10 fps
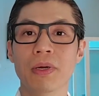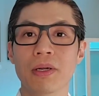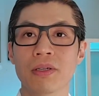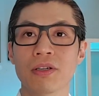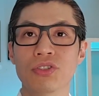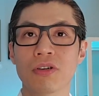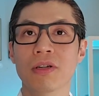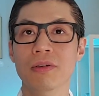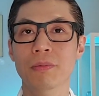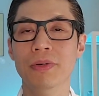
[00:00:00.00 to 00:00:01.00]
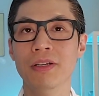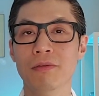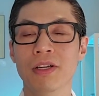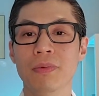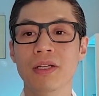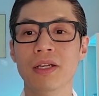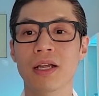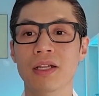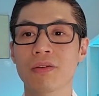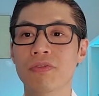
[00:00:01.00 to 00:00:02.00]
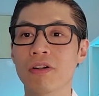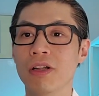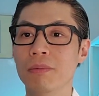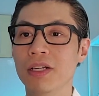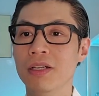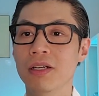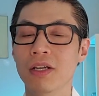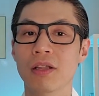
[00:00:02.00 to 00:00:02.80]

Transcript: you know, being with me and then following me